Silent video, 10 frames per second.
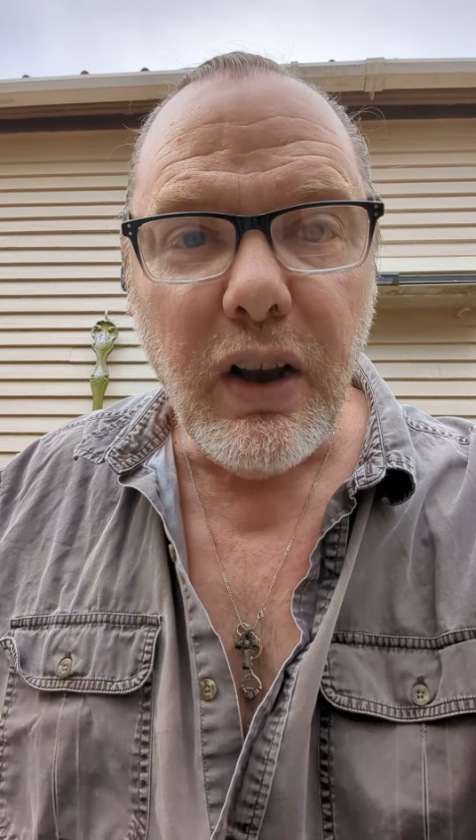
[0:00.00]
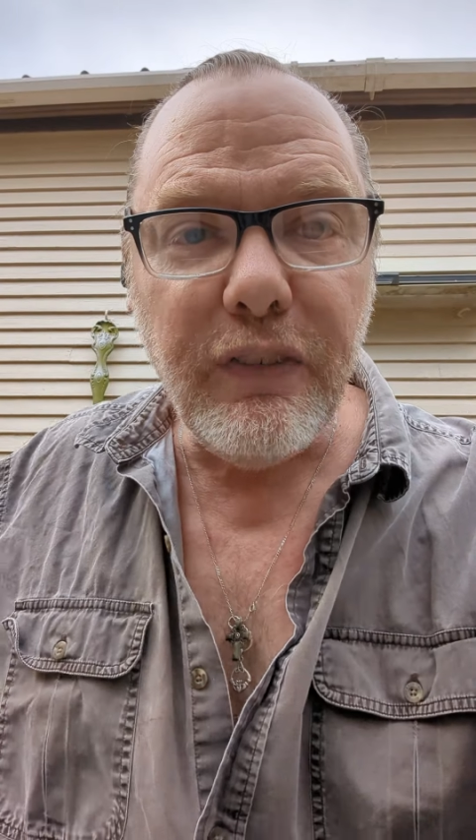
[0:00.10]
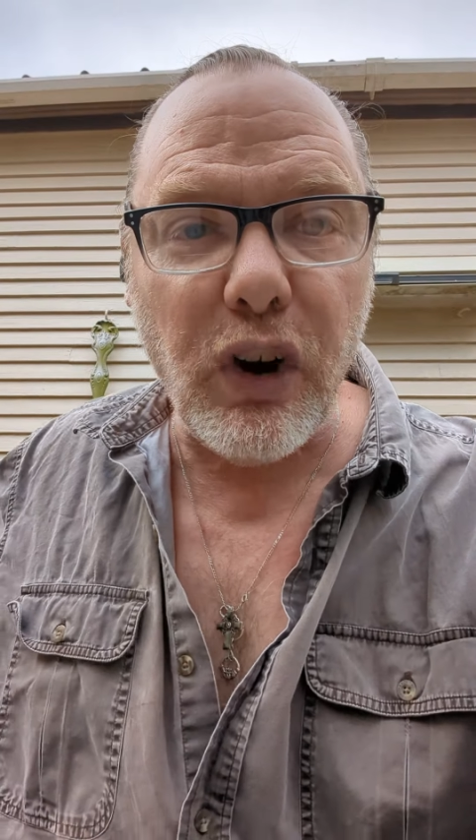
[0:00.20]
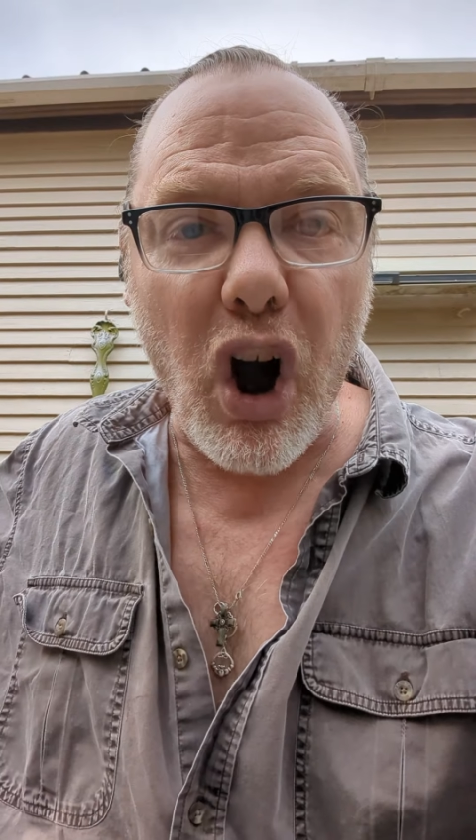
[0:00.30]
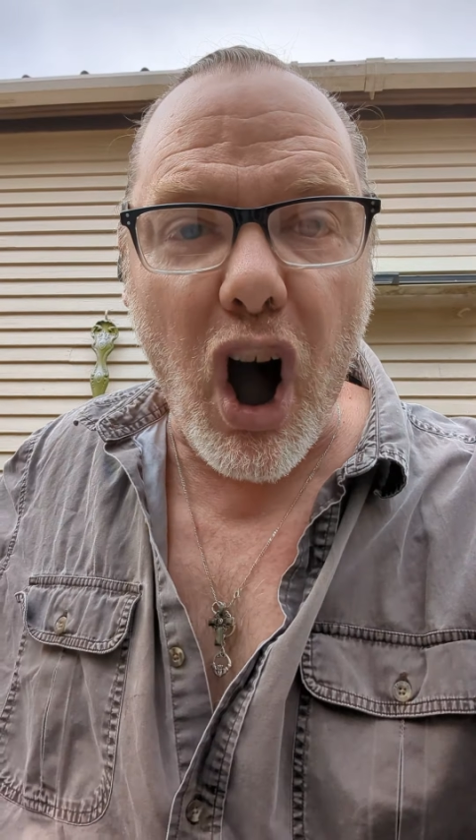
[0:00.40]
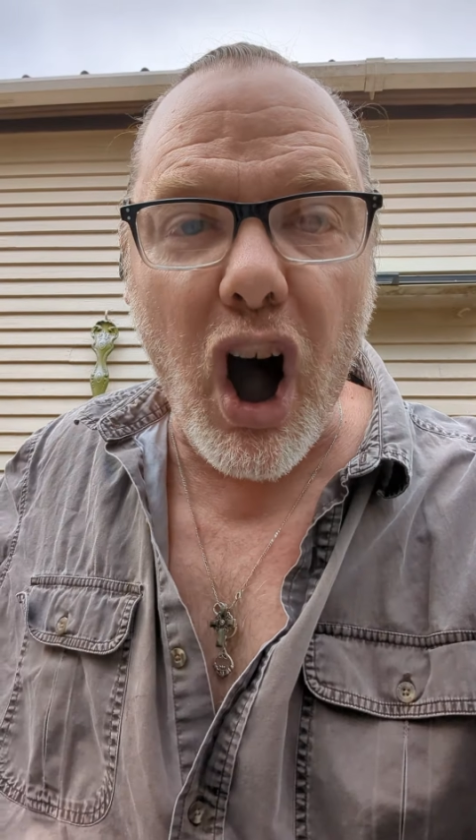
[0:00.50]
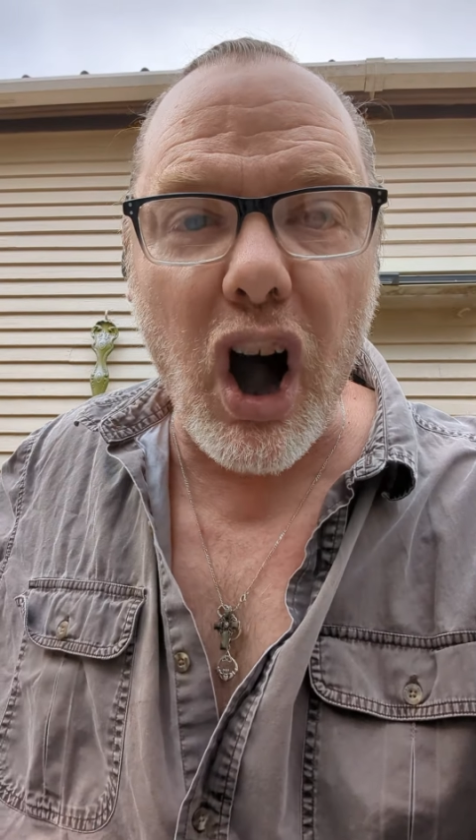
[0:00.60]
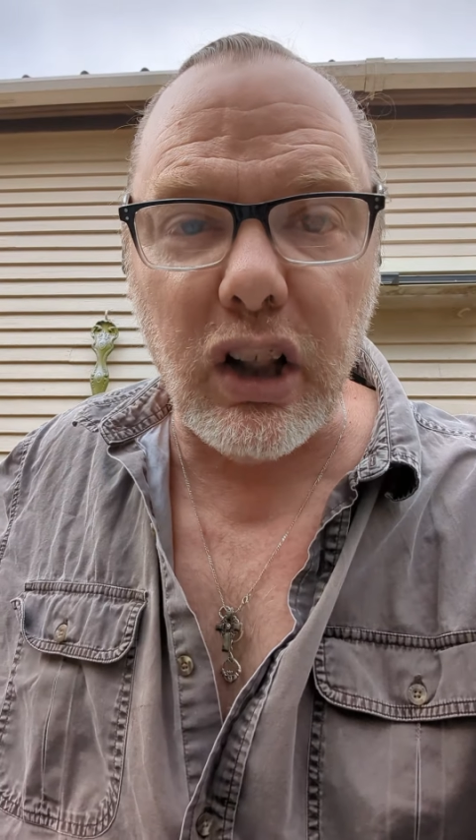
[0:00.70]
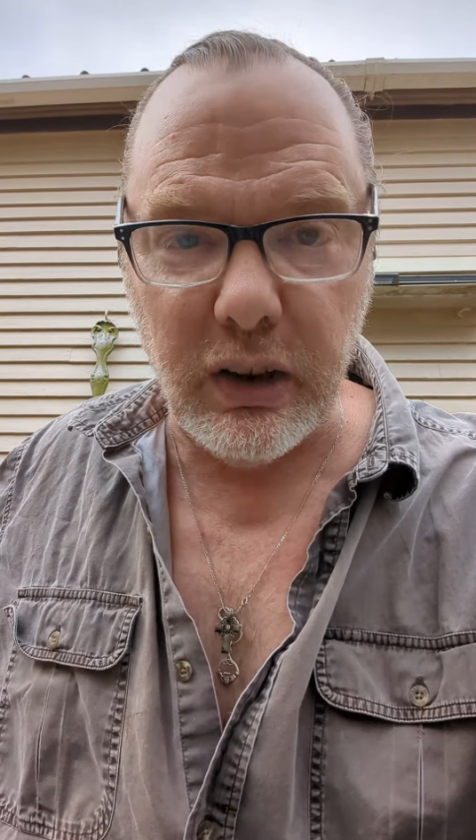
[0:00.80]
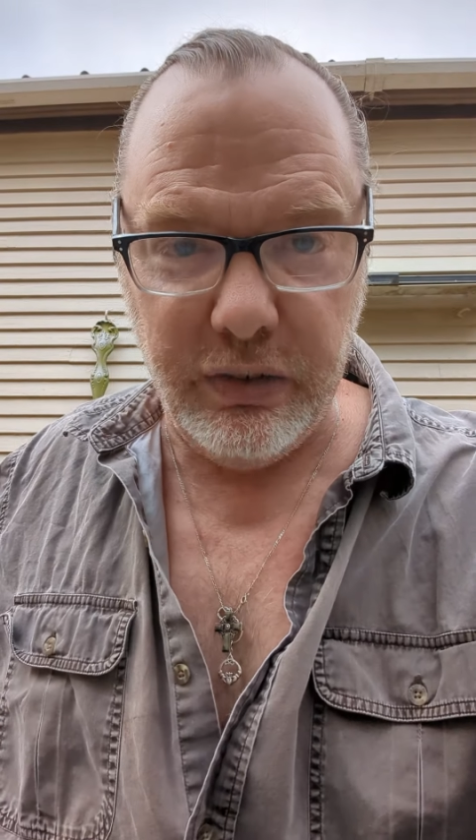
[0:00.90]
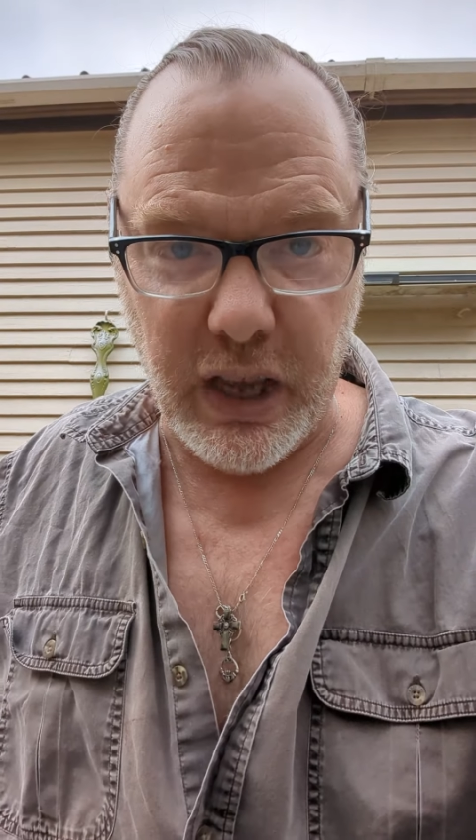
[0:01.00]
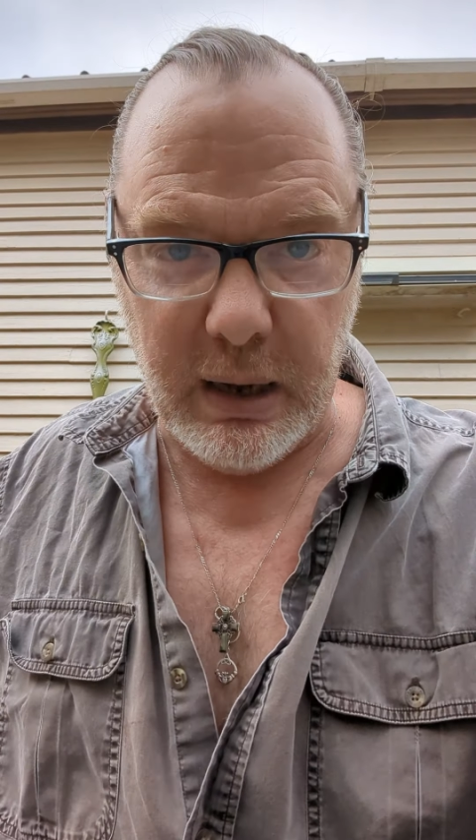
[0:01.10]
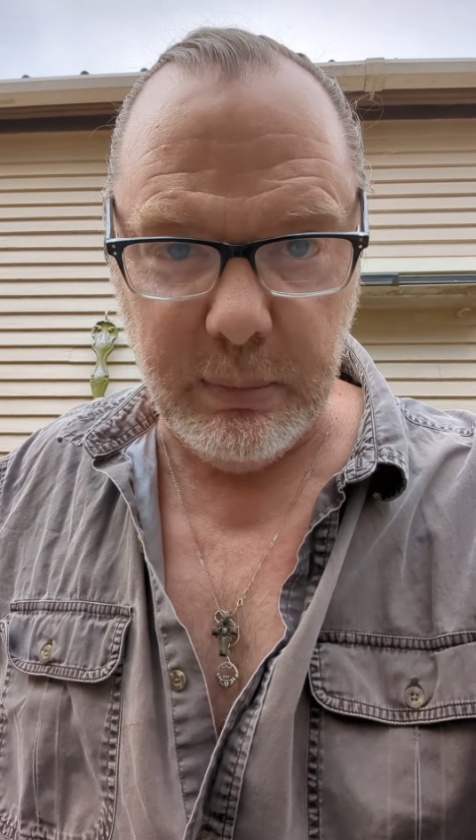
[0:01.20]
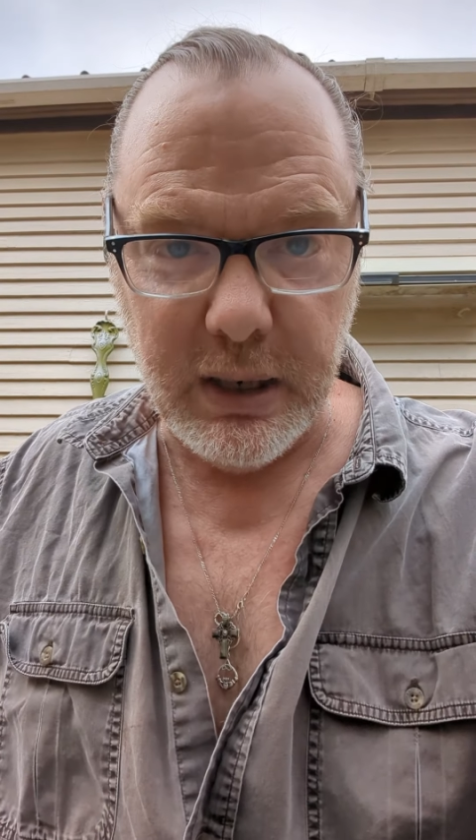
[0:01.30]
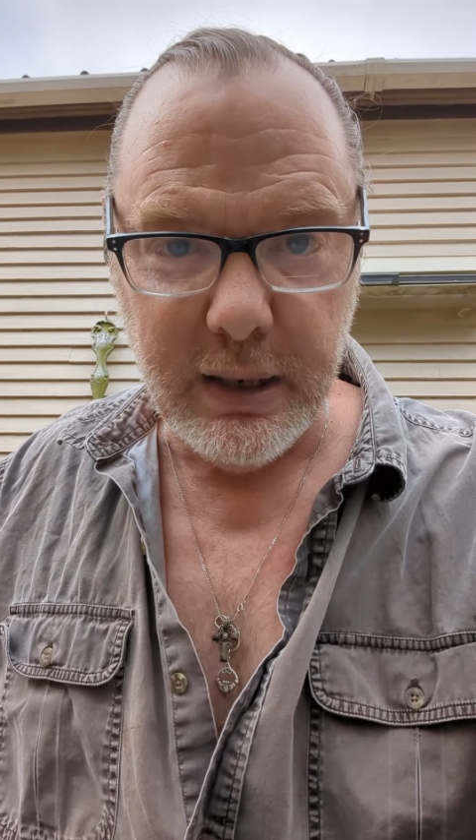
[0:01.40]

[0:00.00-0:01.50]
for all of them.